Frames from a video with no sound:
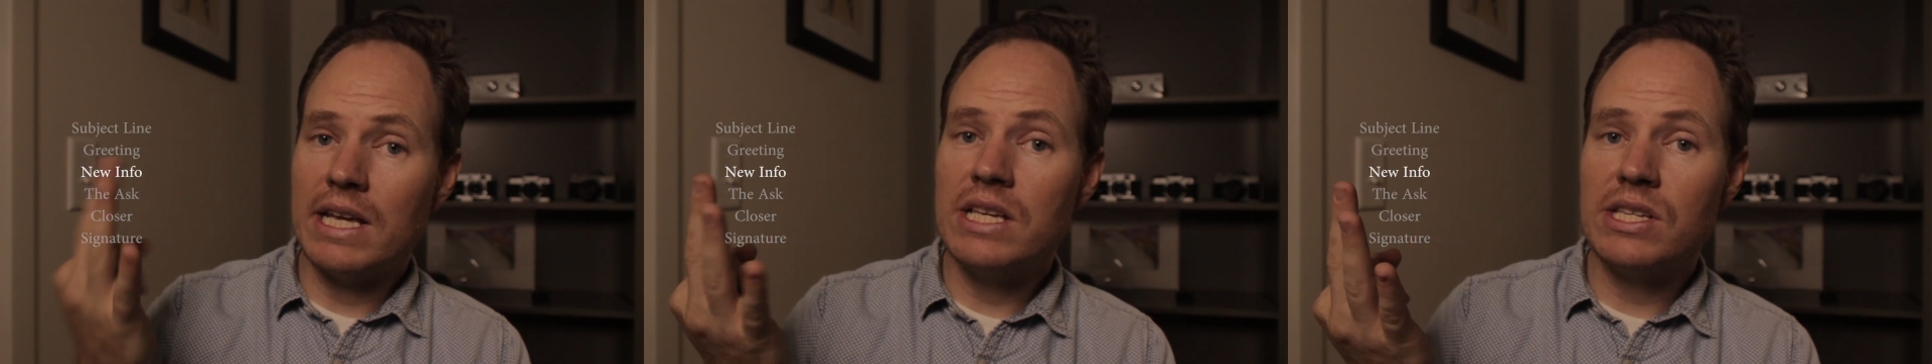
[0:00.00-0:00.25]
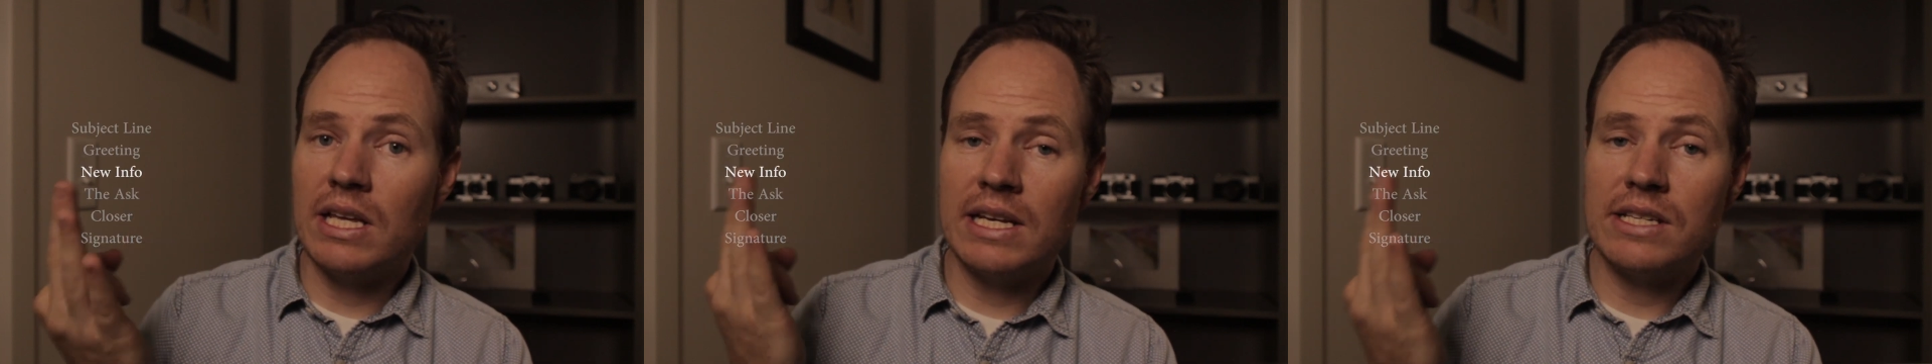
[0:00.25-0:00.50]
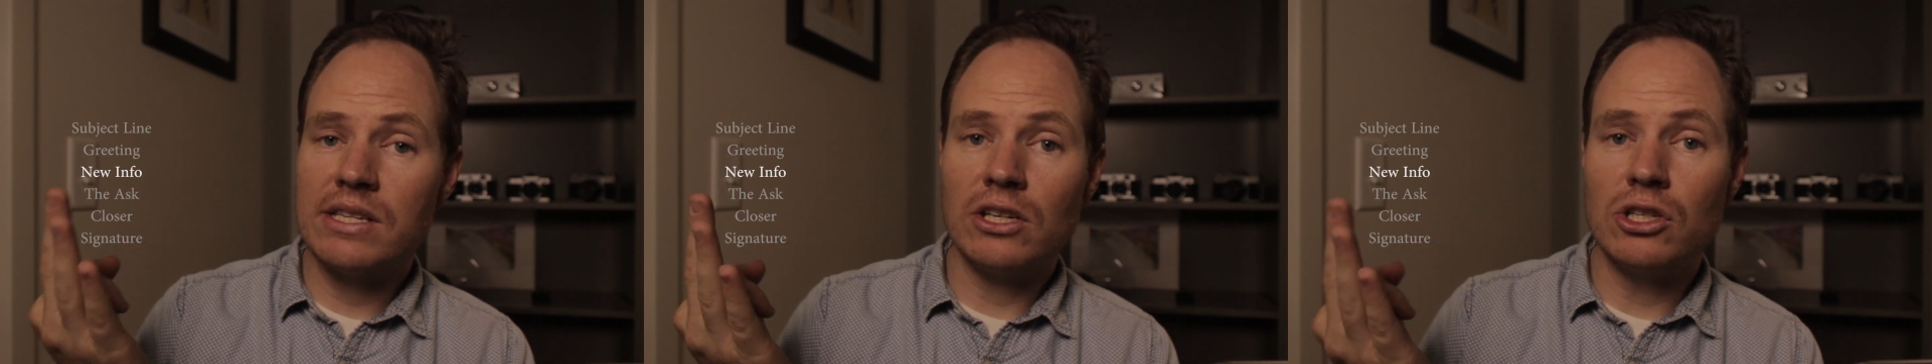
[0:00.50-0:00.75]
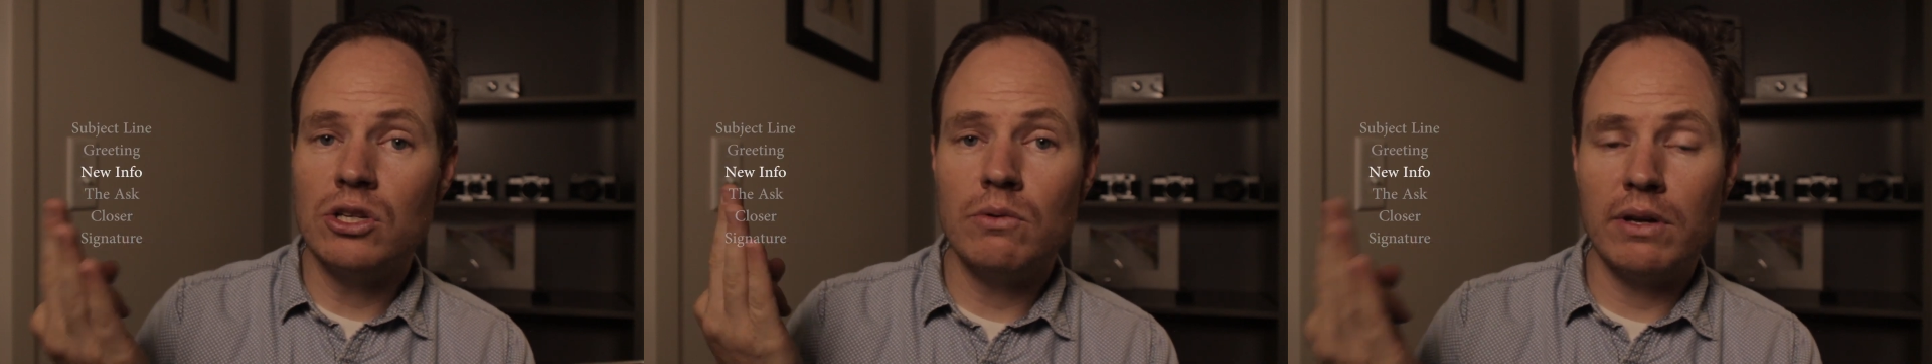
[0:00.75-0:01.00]
is and
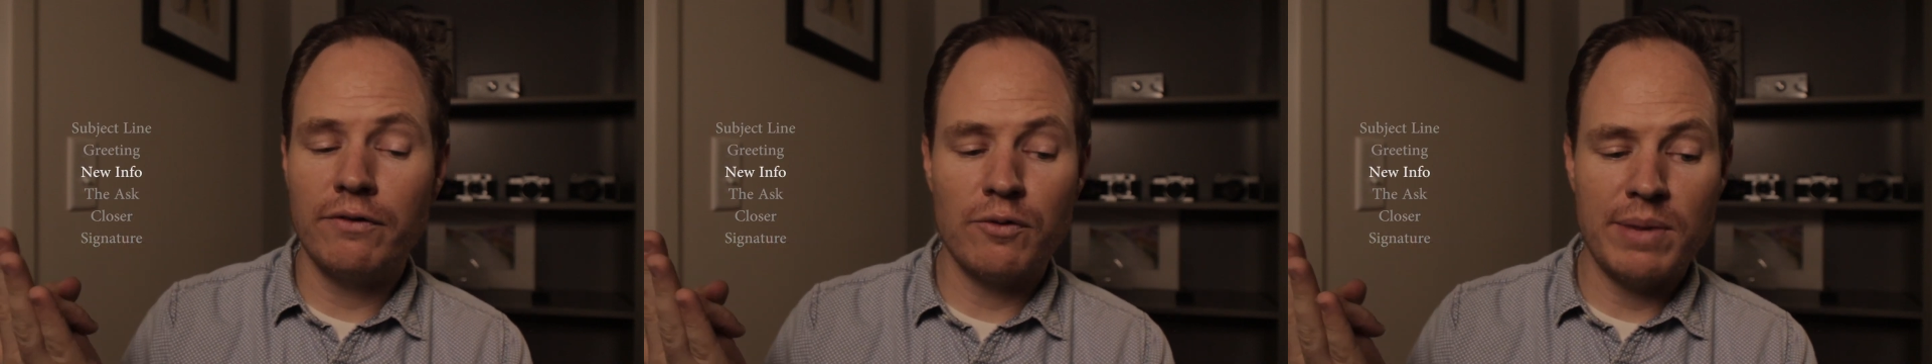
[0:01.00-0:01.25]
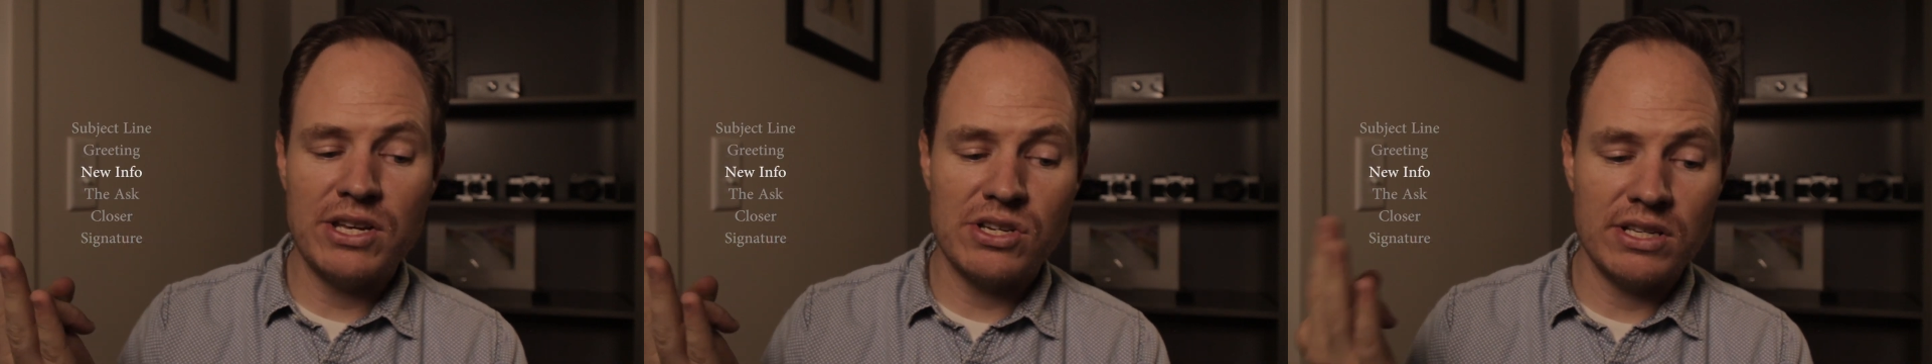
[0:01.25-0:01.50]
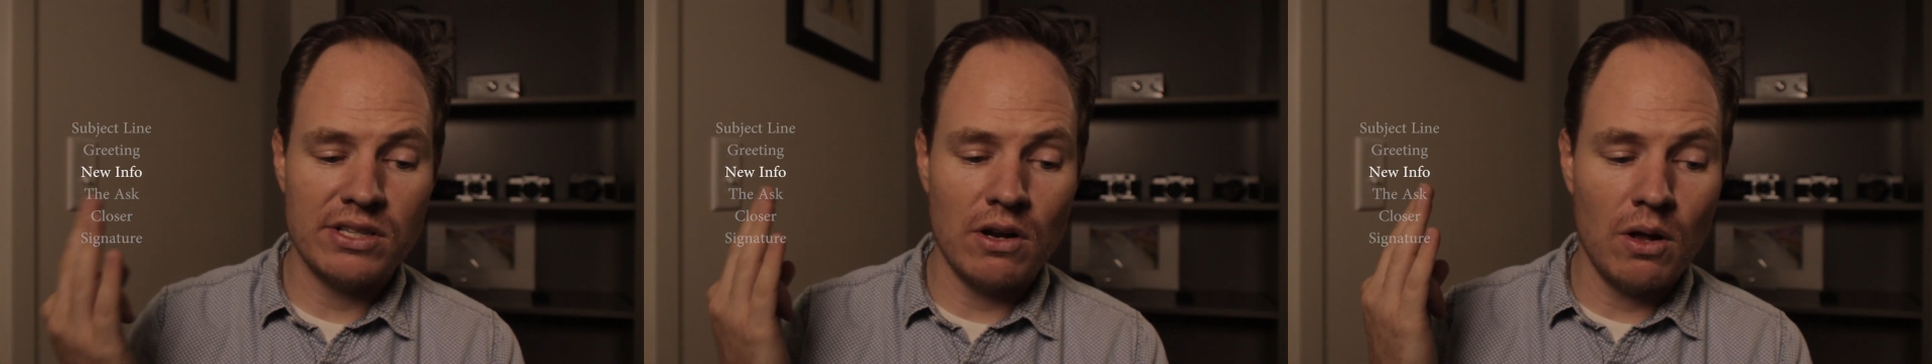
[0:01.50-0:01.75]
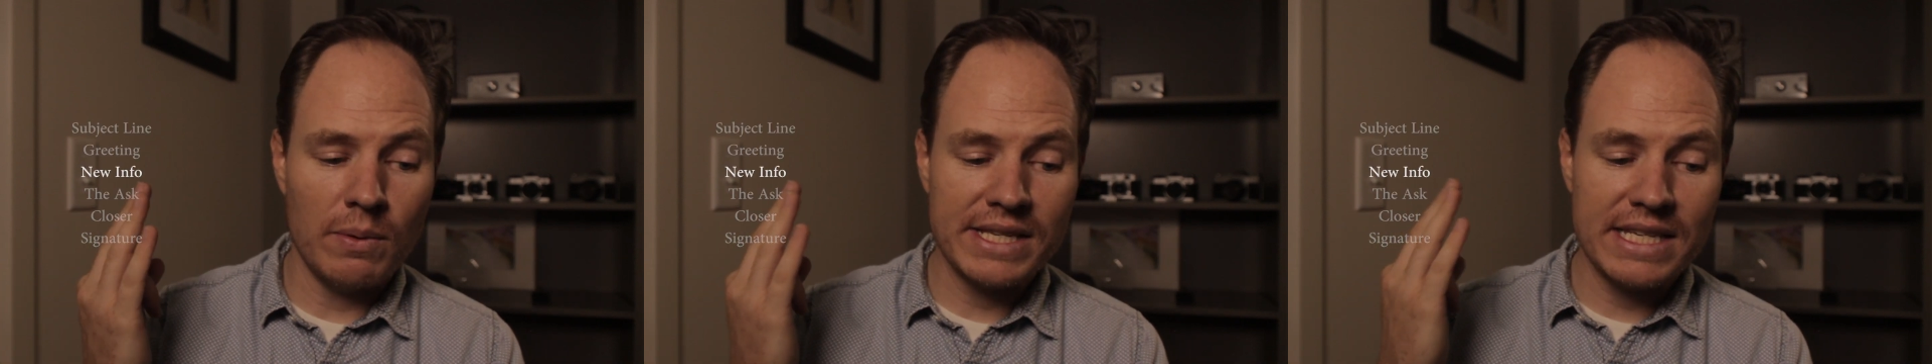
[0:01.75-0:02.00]
isn't new information isn't
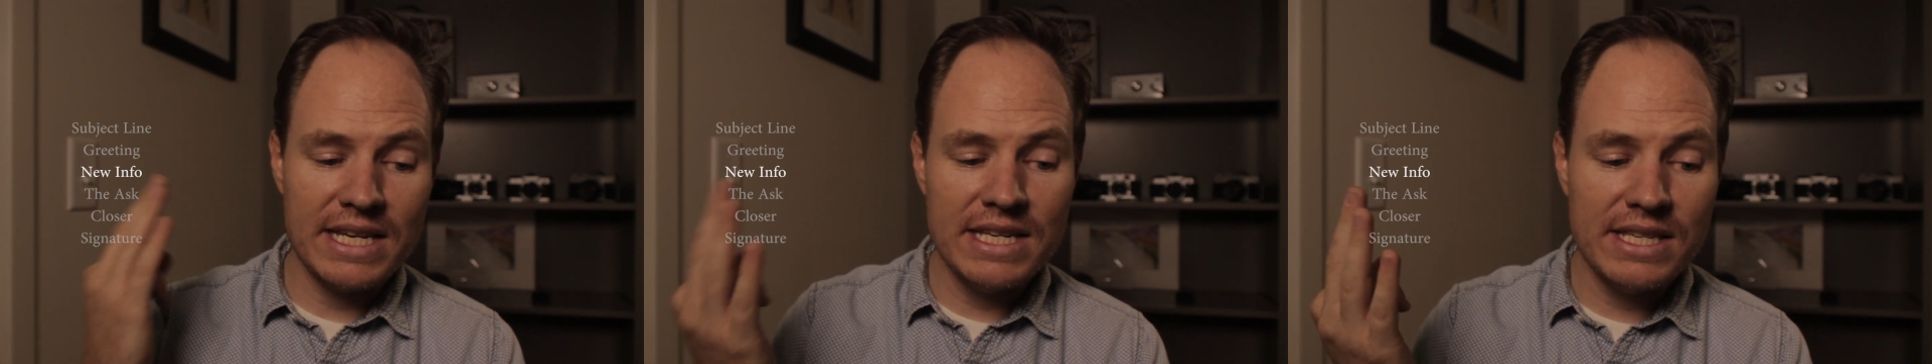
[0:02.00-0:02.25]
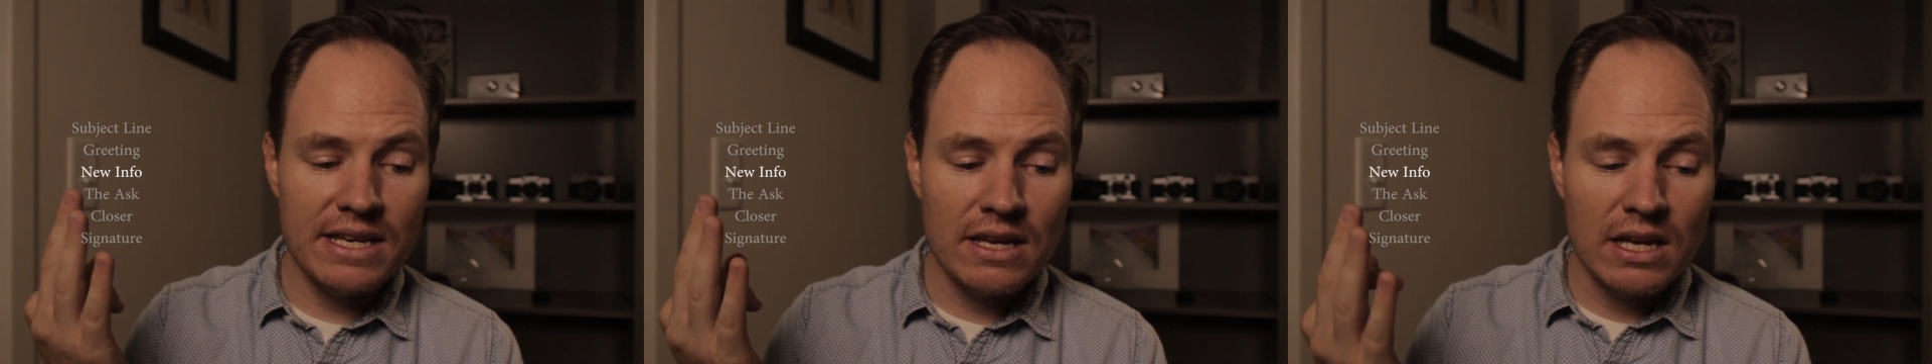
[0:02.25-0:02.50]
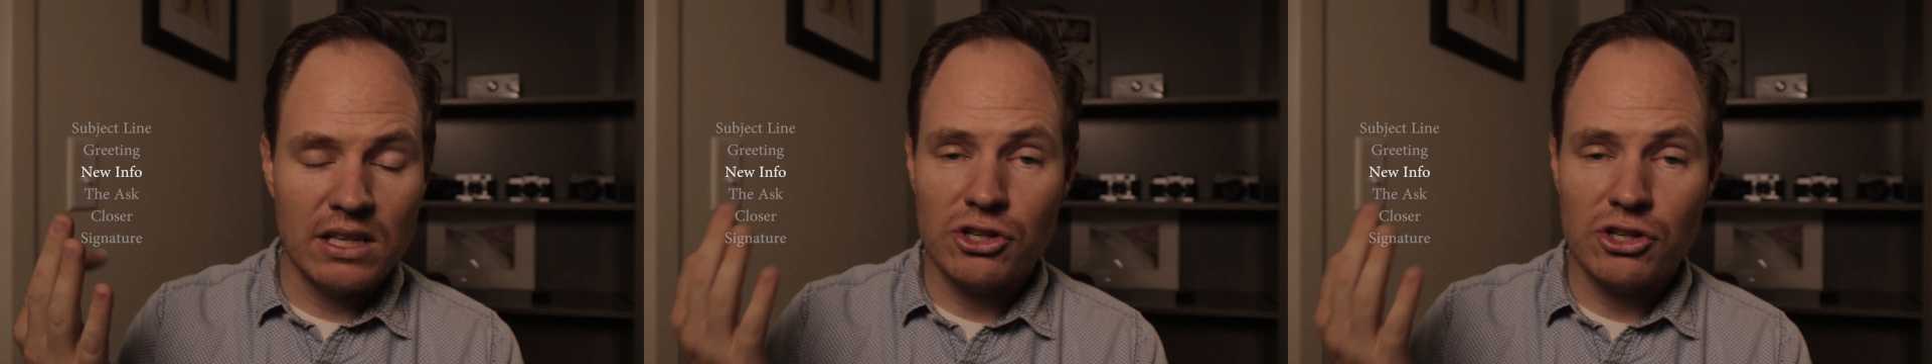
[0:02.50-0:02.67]
always easy.